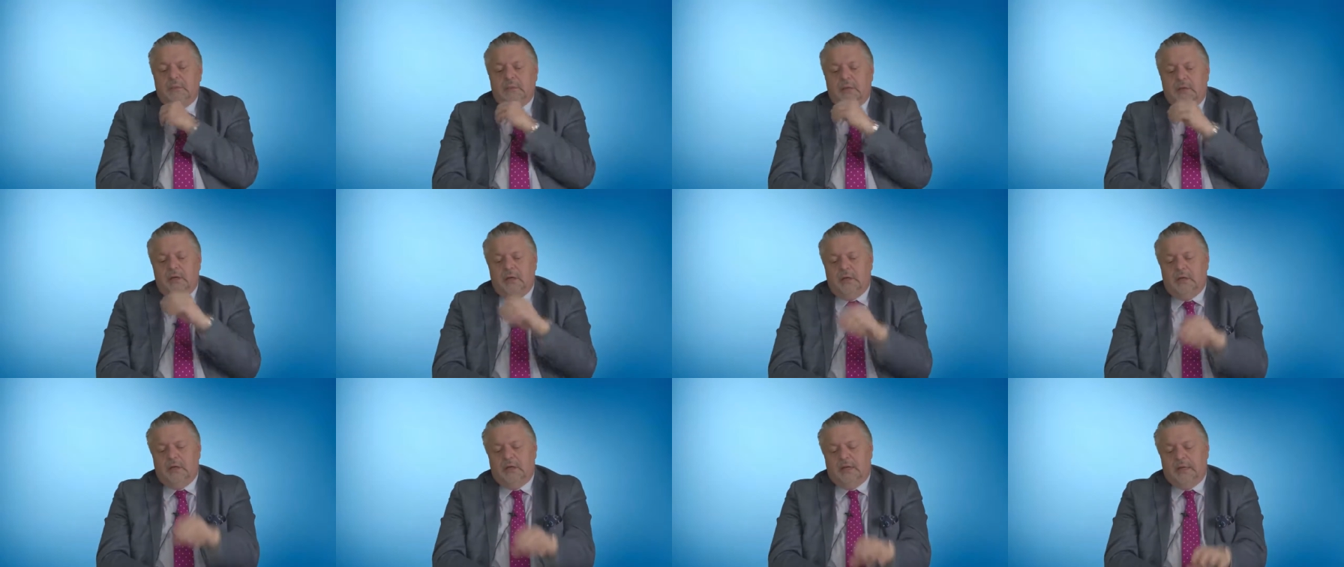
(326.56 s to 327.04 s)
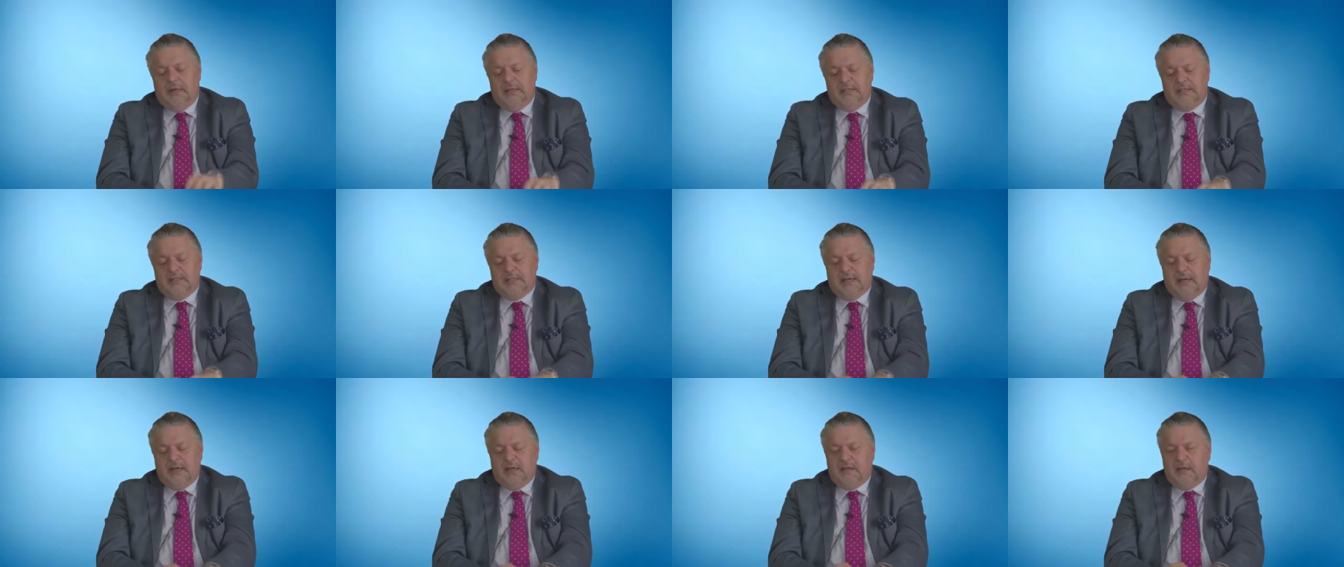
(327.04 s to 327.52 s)
uh, in
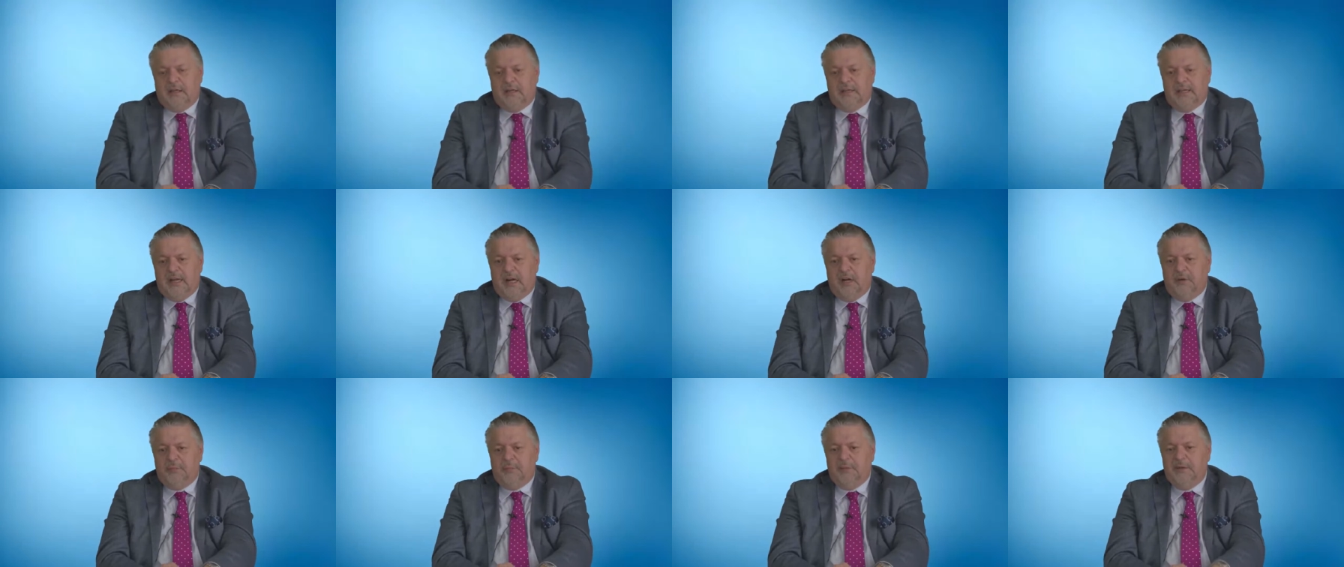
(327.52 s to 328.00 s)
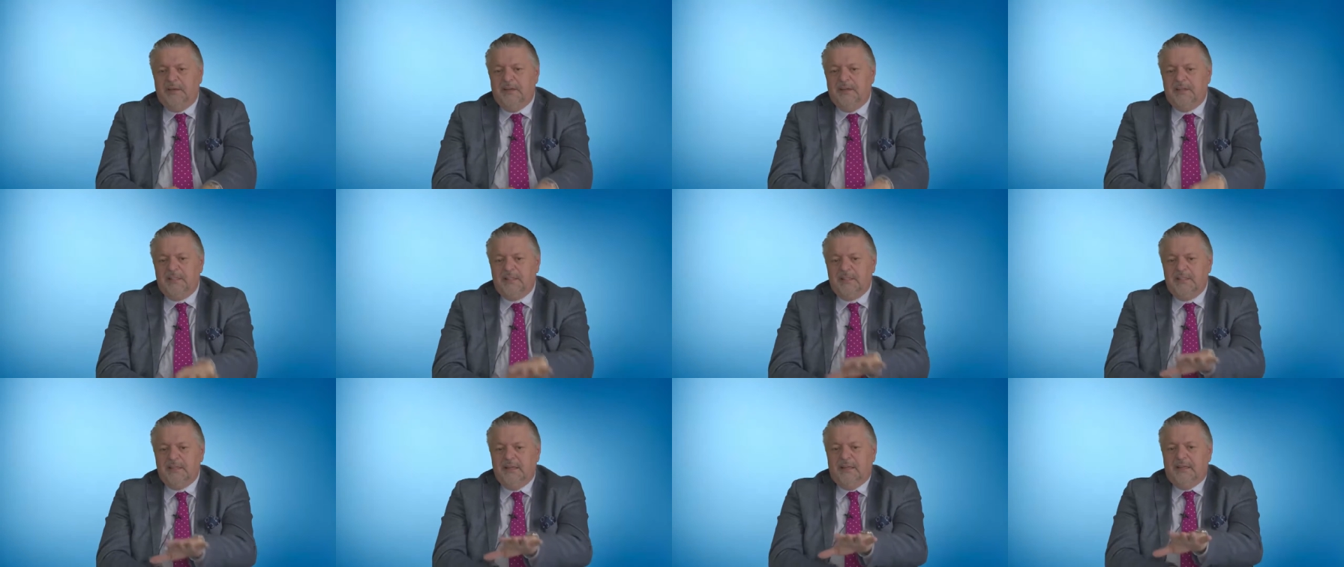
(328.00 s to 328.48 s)
psychotherapy
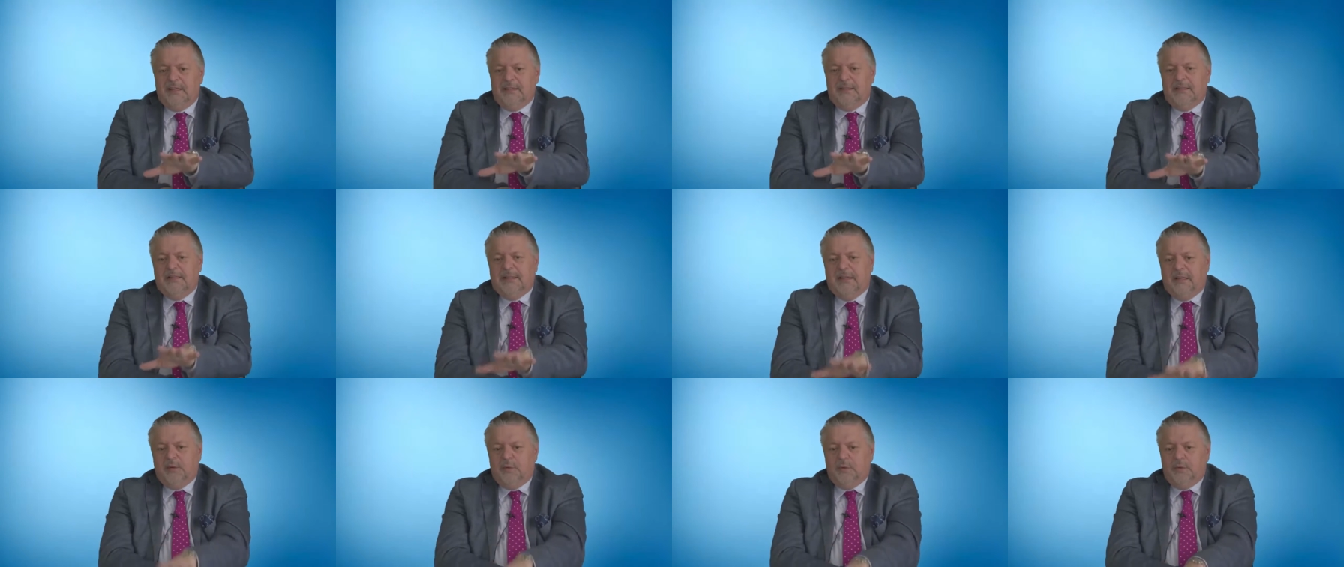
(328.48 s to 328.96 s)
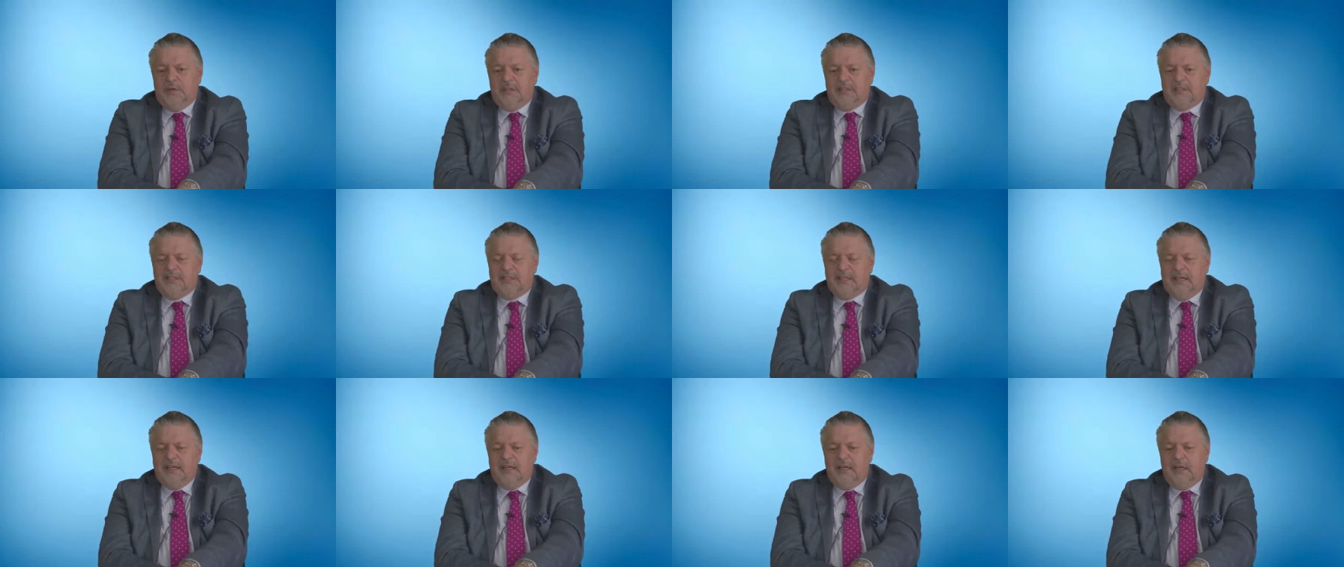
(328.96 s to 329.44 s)
is that we
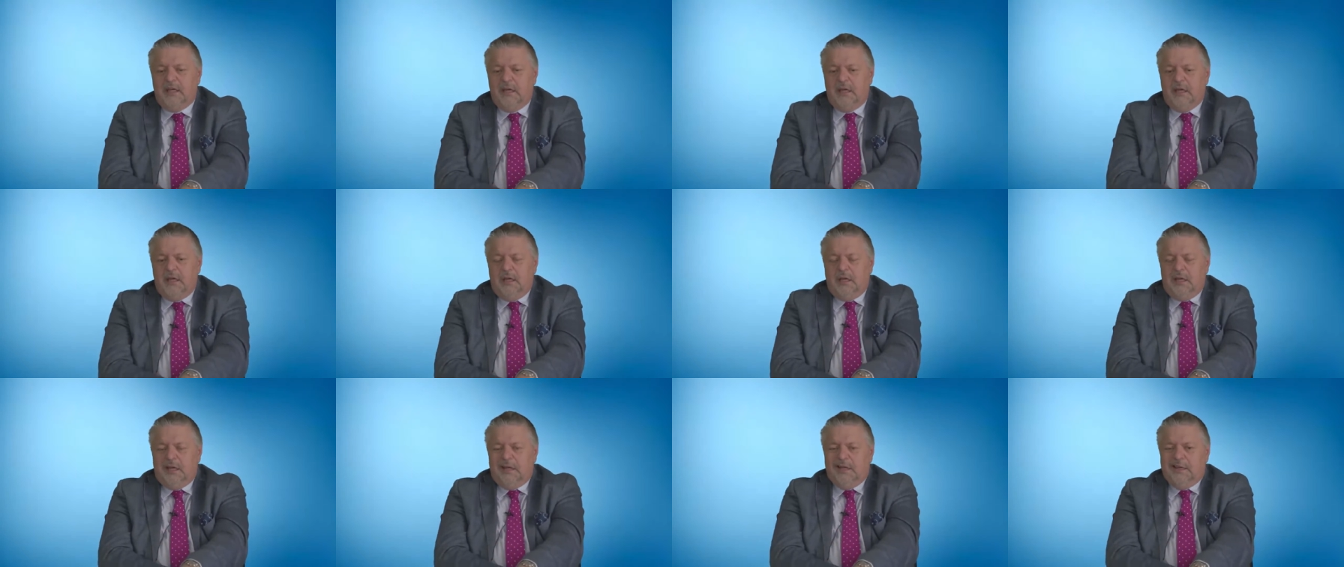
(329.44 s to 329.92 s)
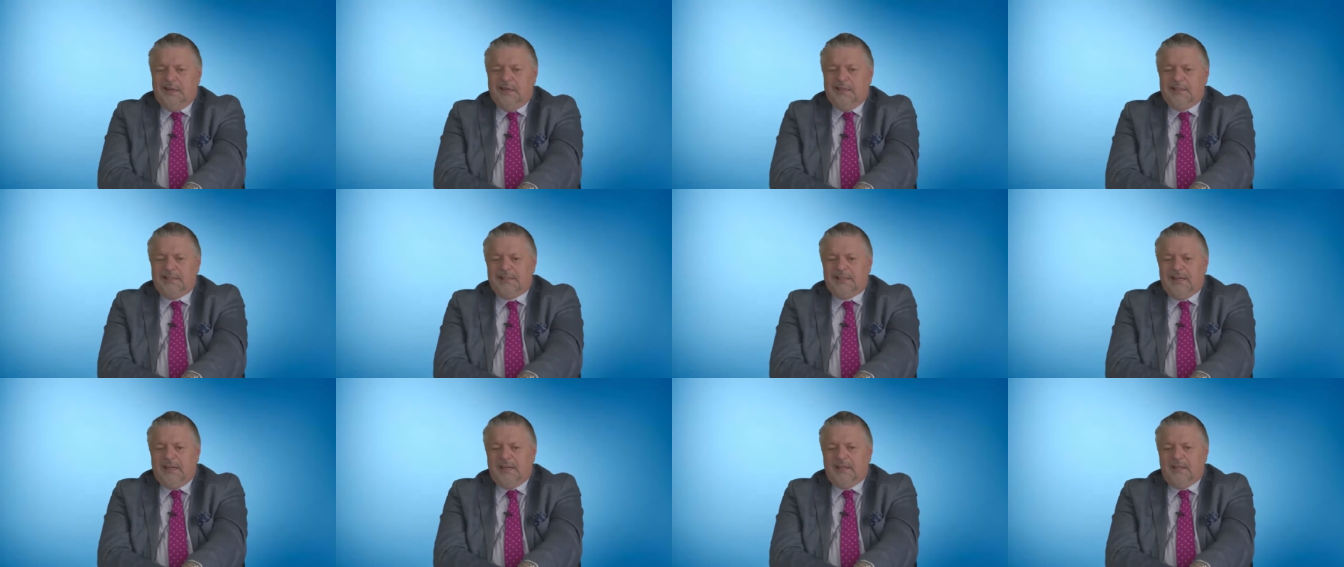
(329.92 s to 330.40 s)
say in
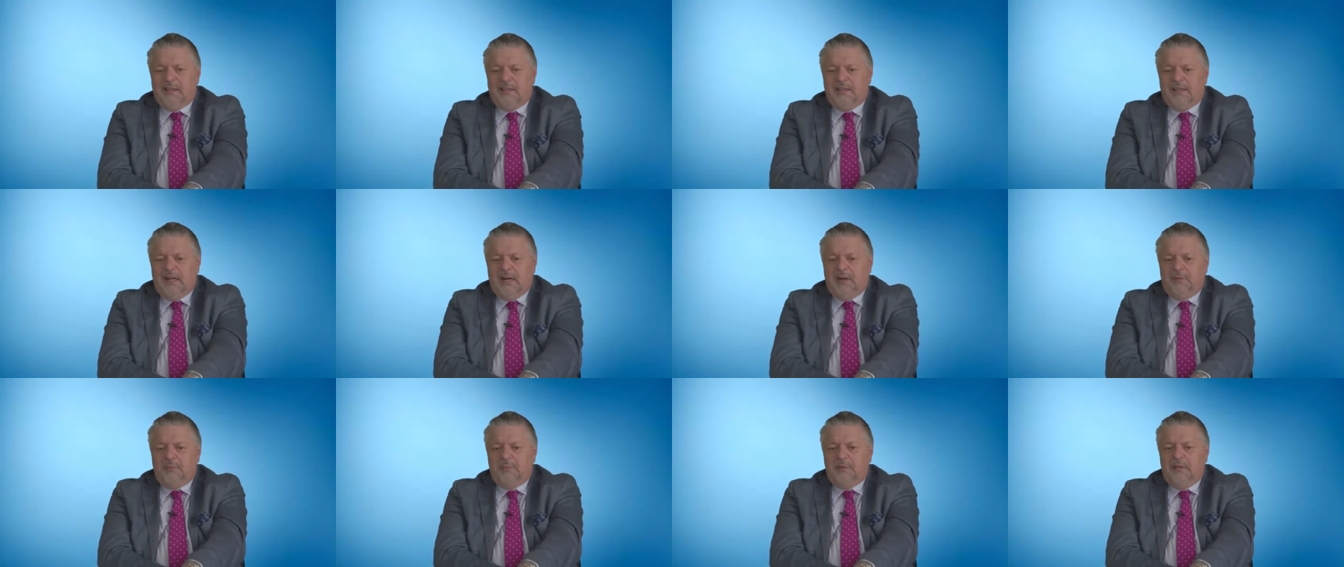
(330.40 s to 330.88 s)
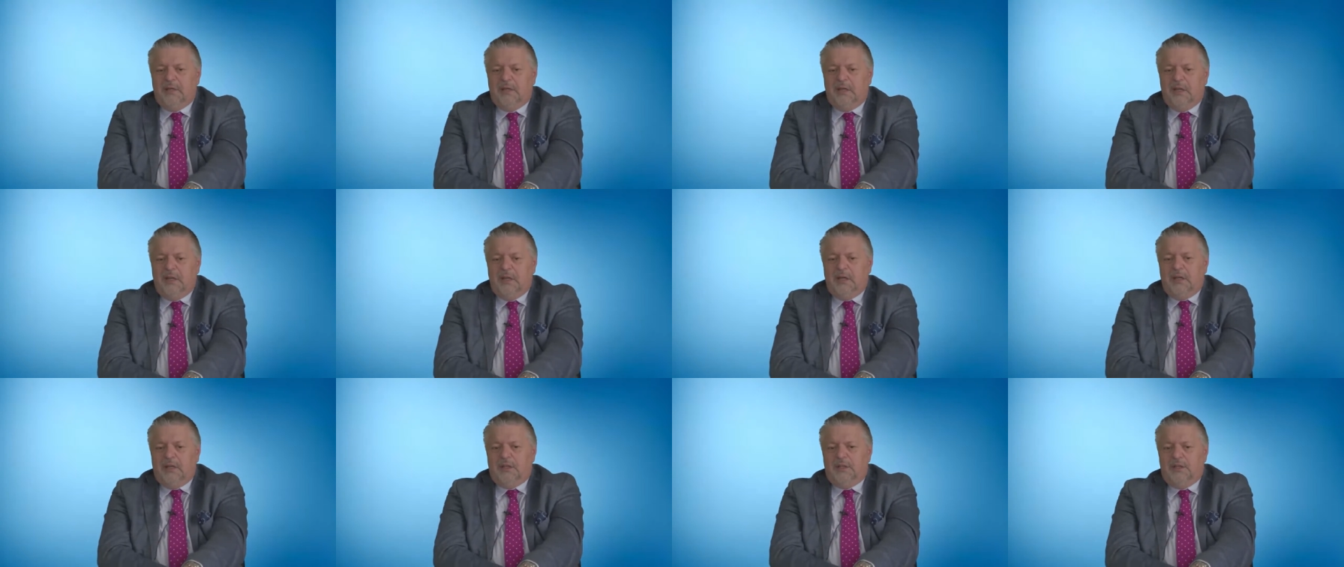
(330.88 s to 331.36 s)
psychotherapy,